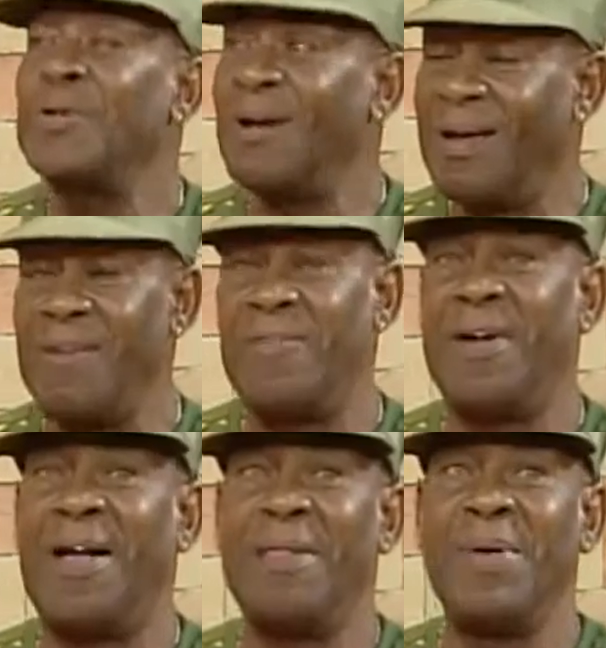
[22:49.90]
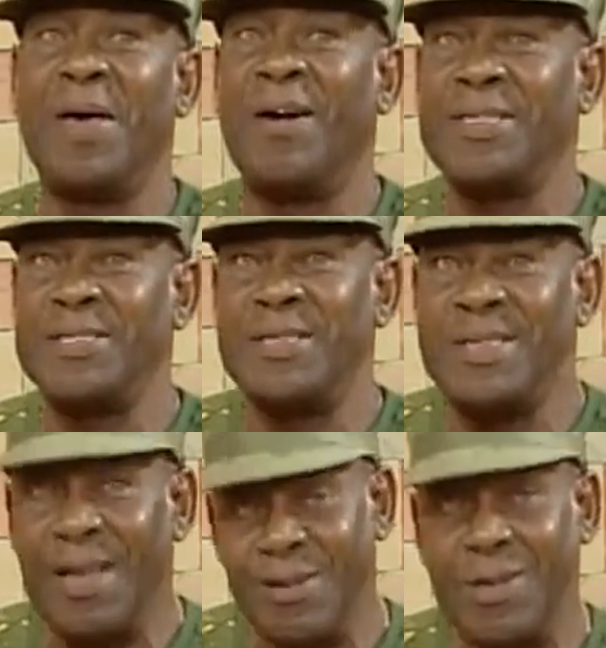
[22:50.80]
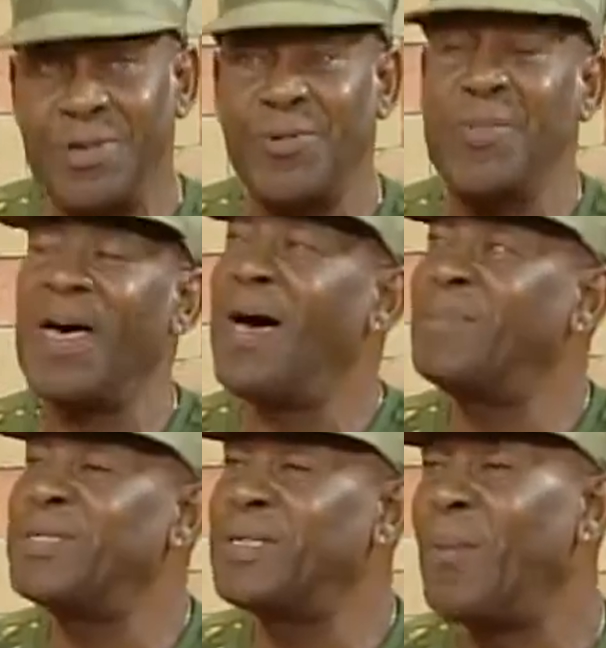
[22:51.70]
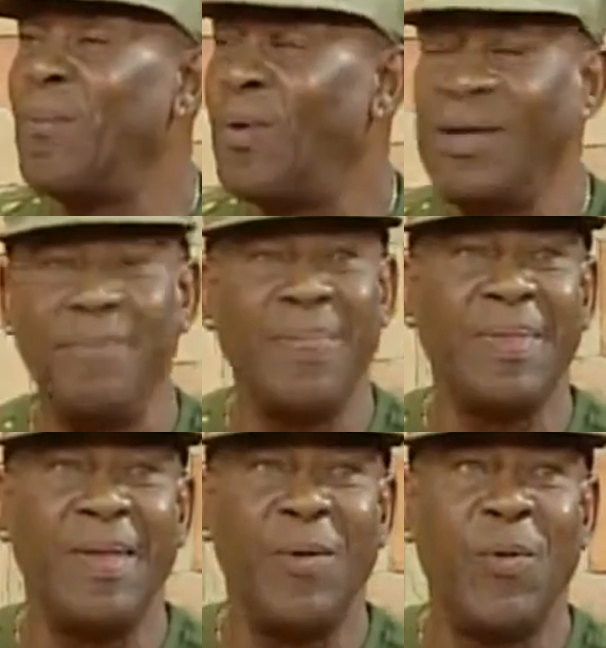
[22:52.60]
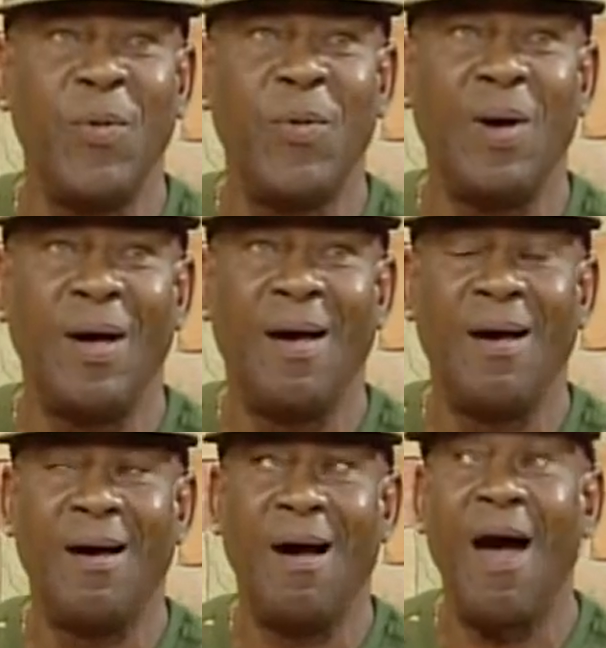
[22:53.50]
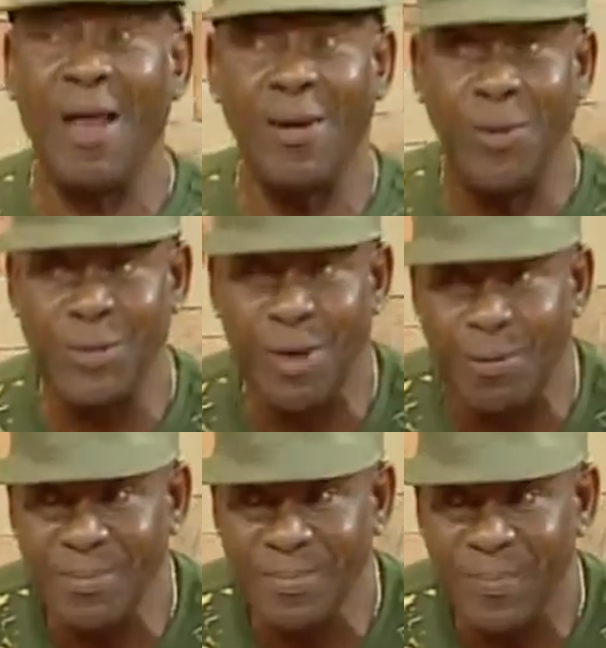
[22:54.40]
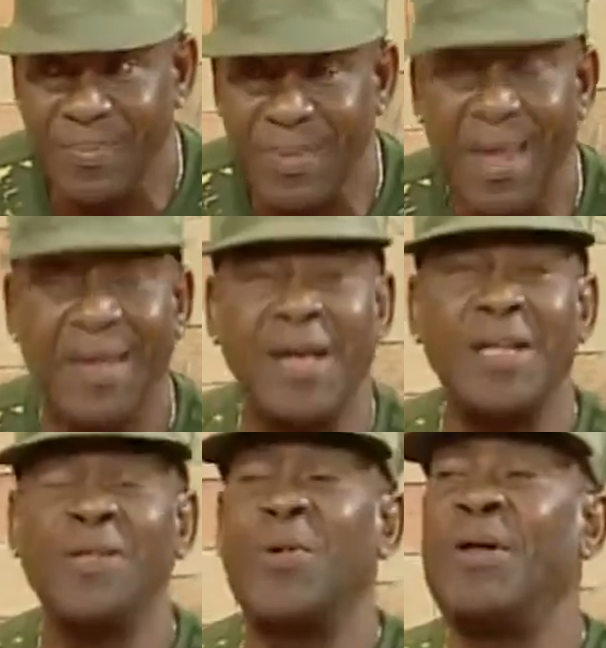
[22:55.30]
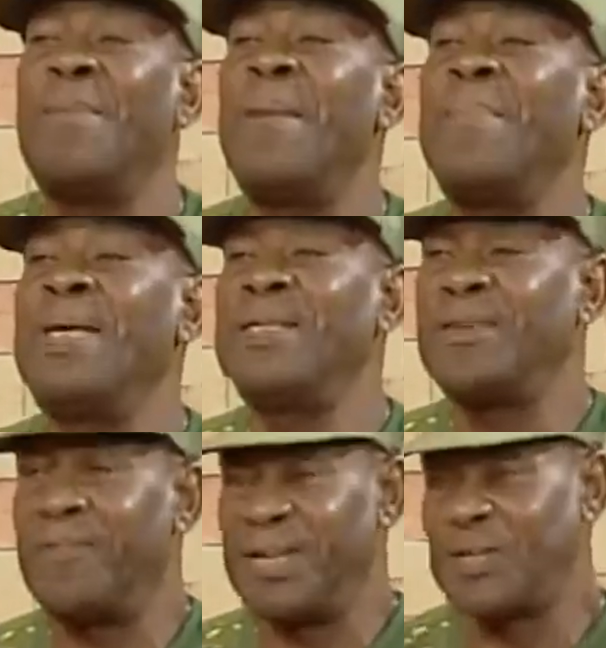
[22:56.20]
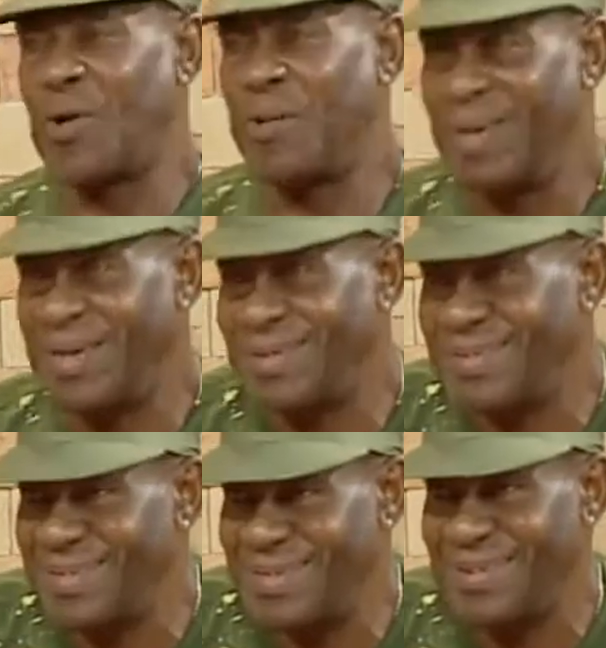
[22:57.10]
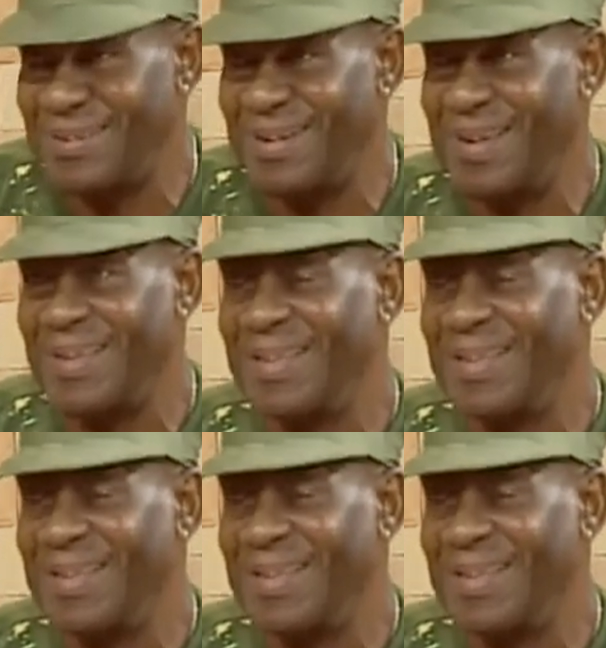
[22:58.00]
carnival yeah. because to tell you the truth i'm someone who hardly goes out yeah and that is one of my means of enjoyment yeah, yeah. Right?